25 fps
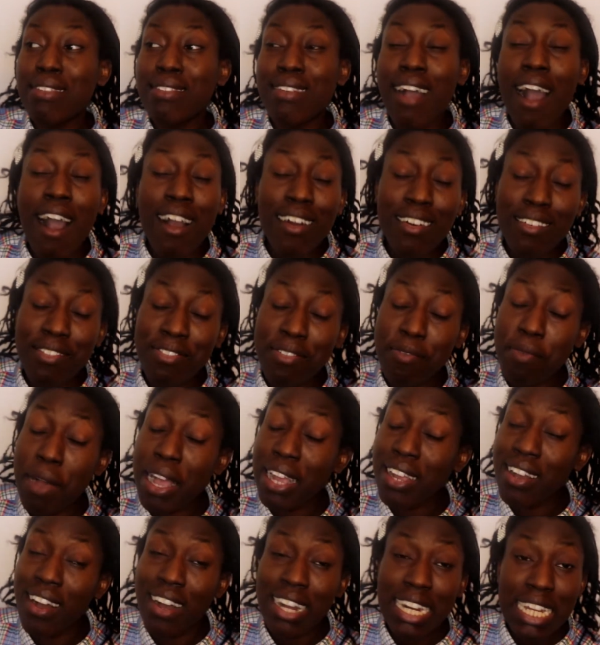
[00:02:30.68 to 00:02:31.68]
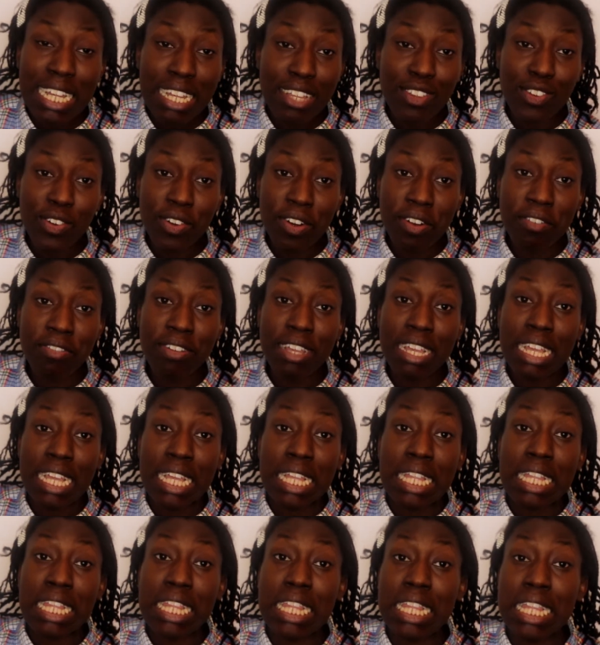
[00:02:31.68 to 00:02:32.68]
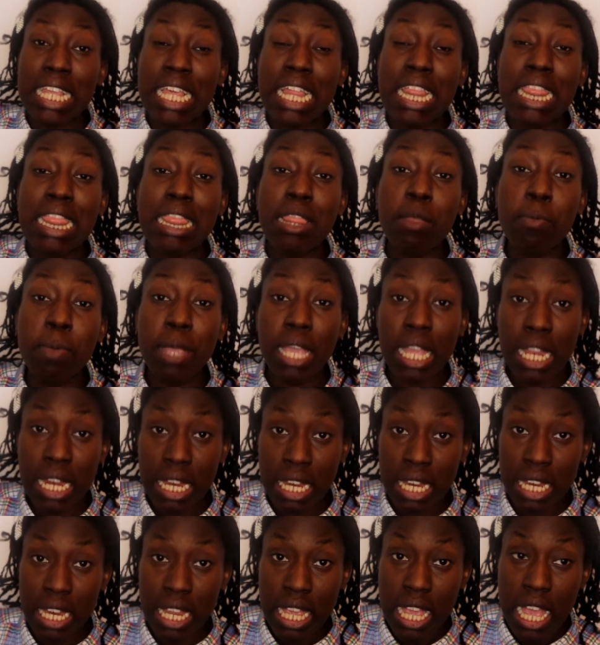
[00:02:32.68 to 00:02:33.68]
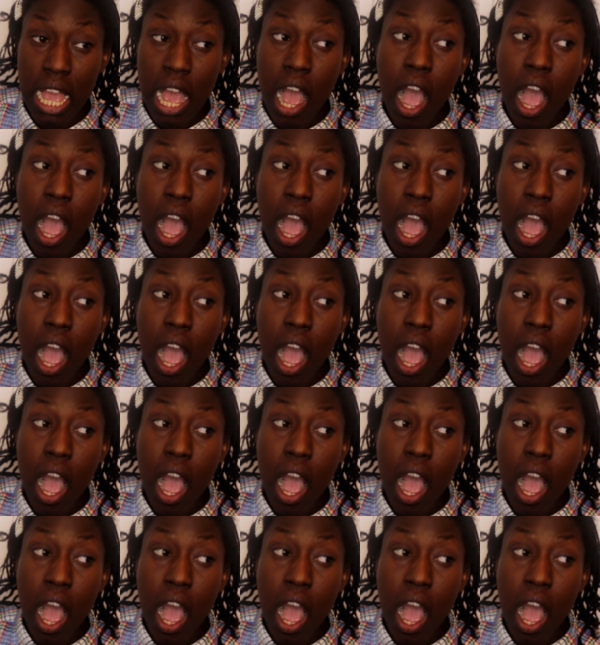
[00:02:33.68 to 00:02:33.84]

geography, my Ghanaian geography is in the bin.